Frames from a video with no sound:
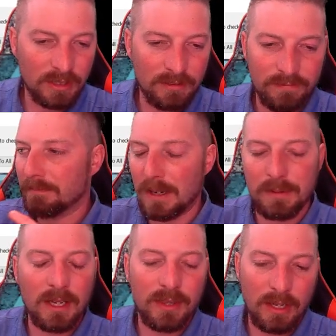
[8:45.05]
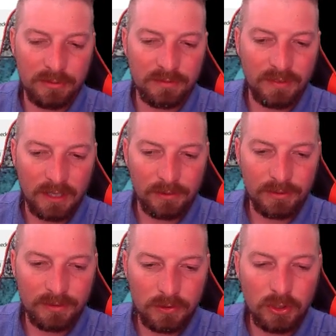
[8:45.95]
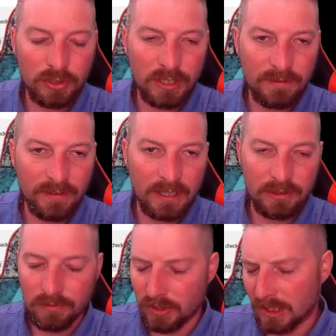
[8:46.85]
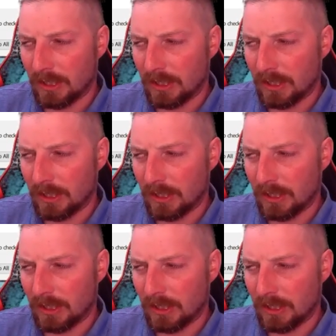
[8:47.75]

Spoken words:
if maybe 1,000 files. Just that fast. You've checked out